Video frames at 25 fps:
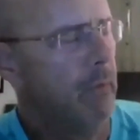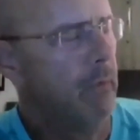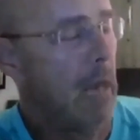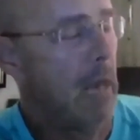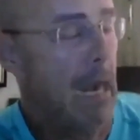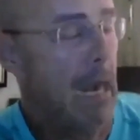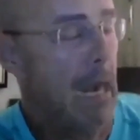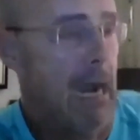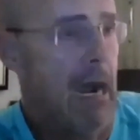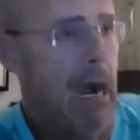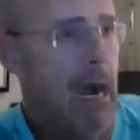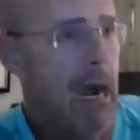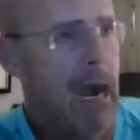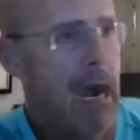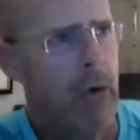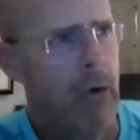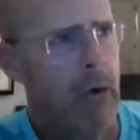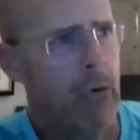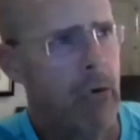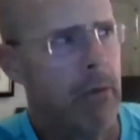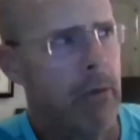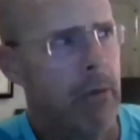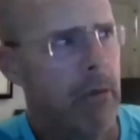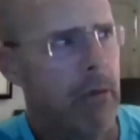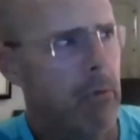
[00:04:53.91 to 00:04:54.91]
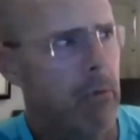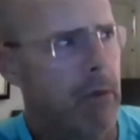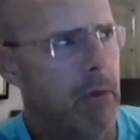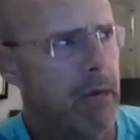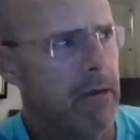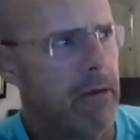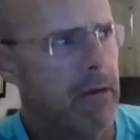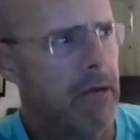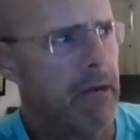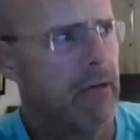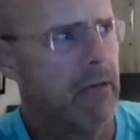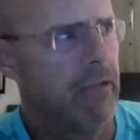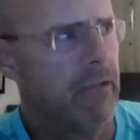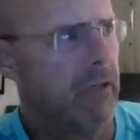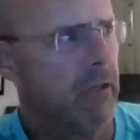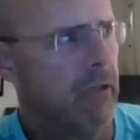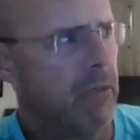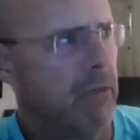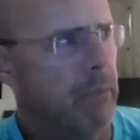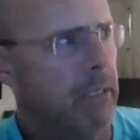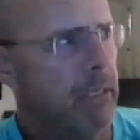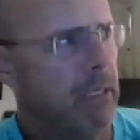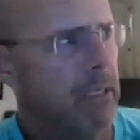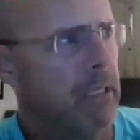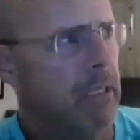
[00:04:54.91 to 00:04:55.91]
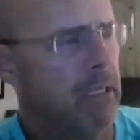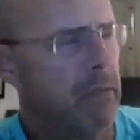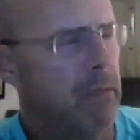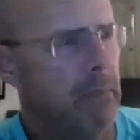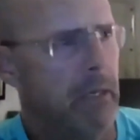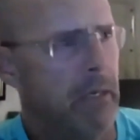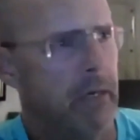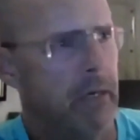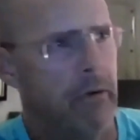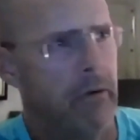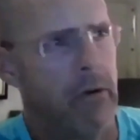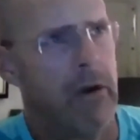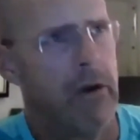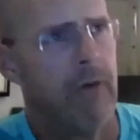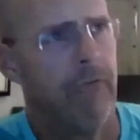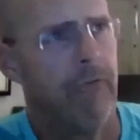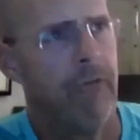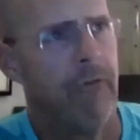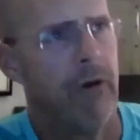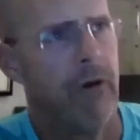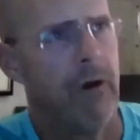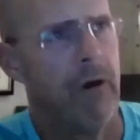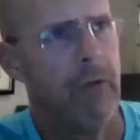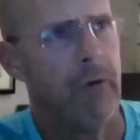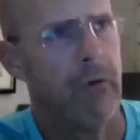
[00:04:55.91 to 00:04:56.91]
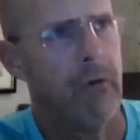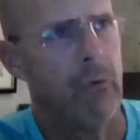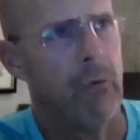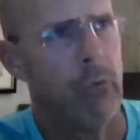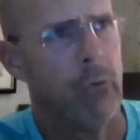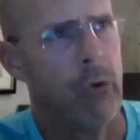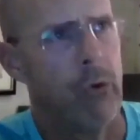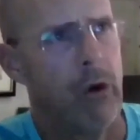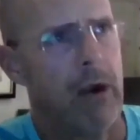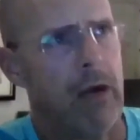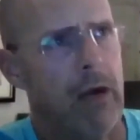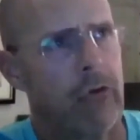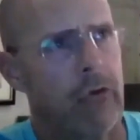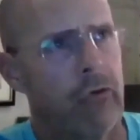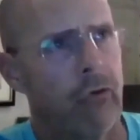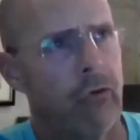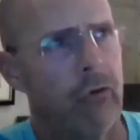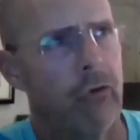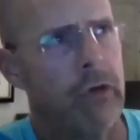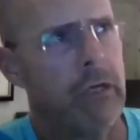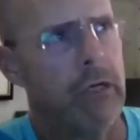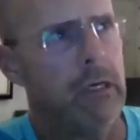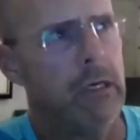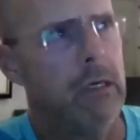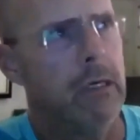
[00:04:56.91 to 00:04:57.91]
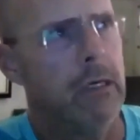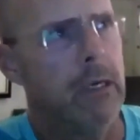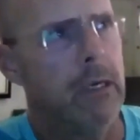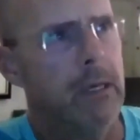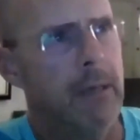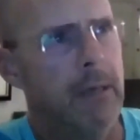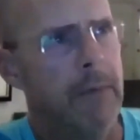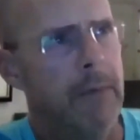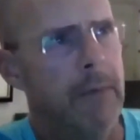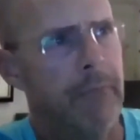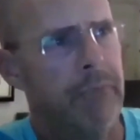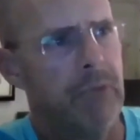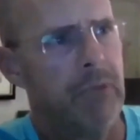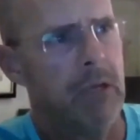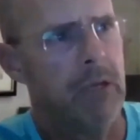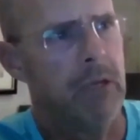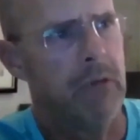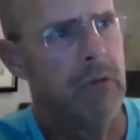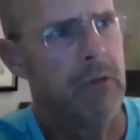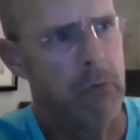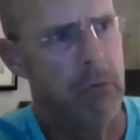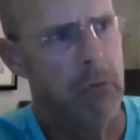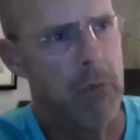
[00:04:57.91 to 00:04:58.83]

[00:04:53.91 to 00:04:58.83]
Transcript: I remember my dad telling me he and my grandfather were actually in their